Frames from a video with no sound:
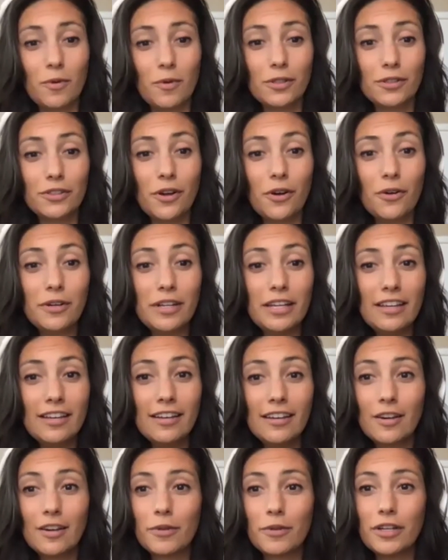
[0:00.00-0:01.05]
Well, Tony,
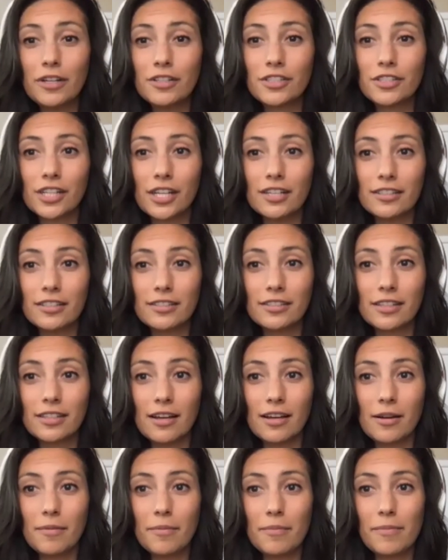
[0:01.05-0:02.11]
we are just
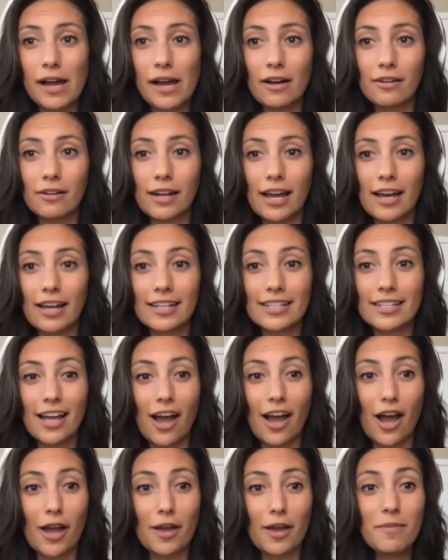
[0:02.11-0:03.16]
about out of
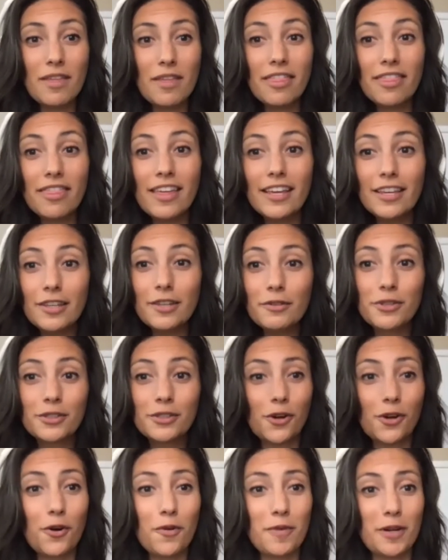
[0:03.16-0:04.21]
time. Thank you
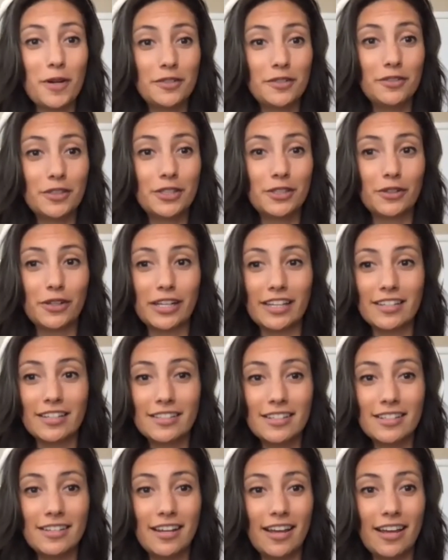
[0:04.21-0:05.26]
so much for joining us
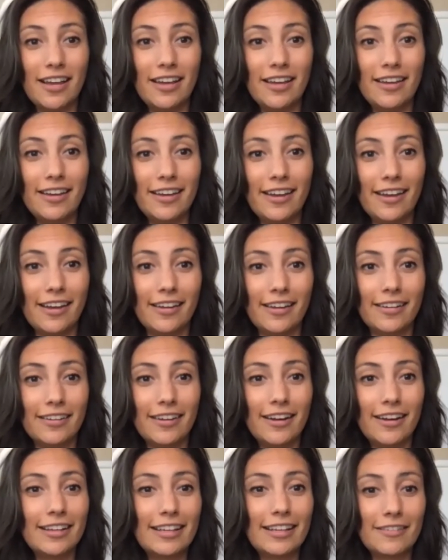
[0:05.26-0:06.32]
today and
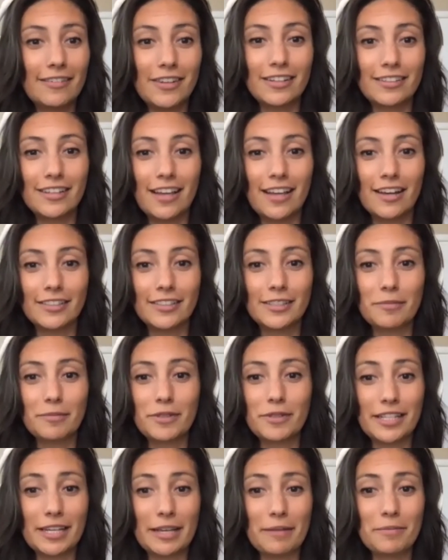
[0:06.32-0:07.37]
kind of giving us some
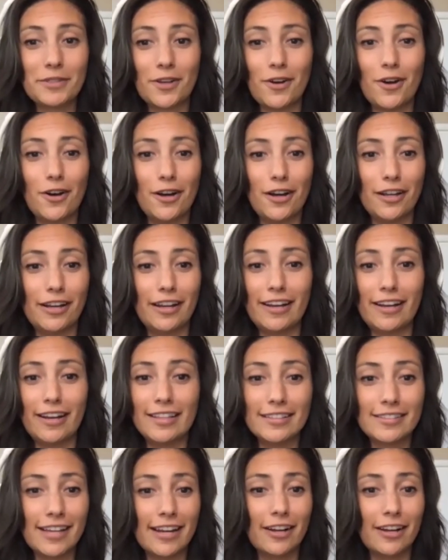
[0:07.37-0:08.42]
tips on and
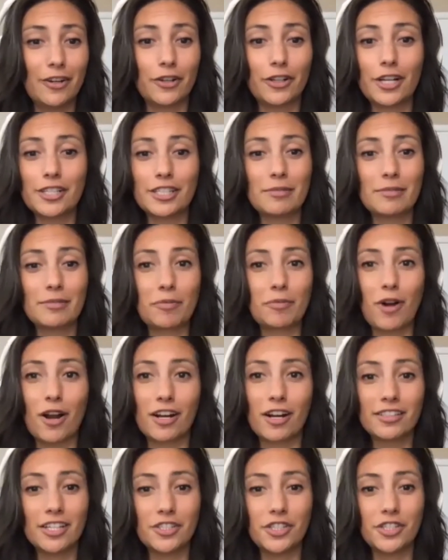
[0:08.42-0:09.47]
insight on your customer
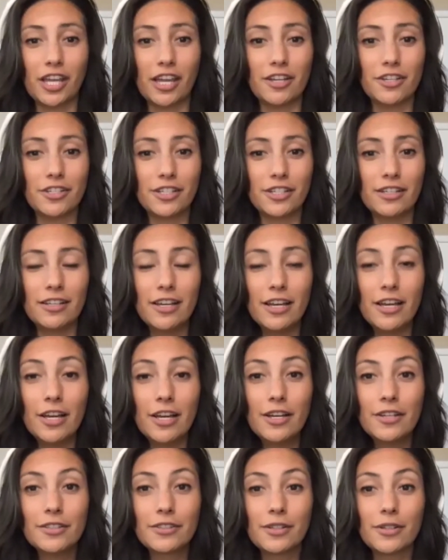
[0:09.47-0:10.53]
product education.
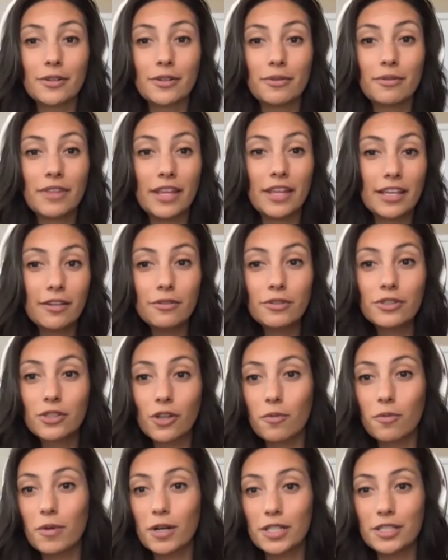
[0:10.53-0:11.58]
So, thank you
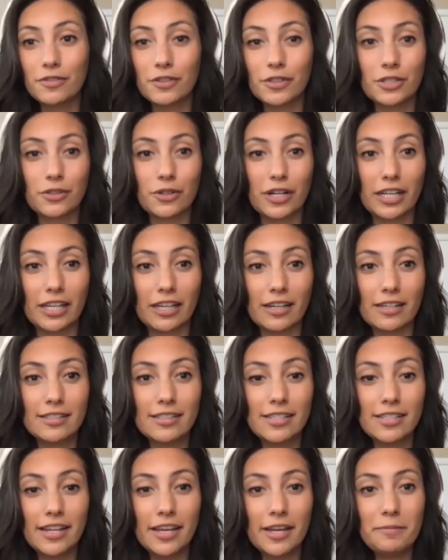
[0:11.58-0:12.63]
so much for joining us
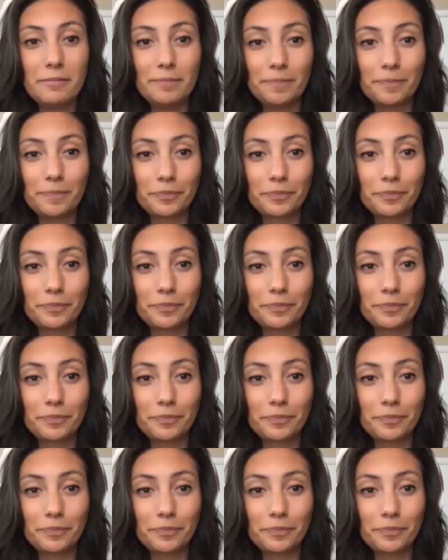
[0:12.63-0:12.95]
today.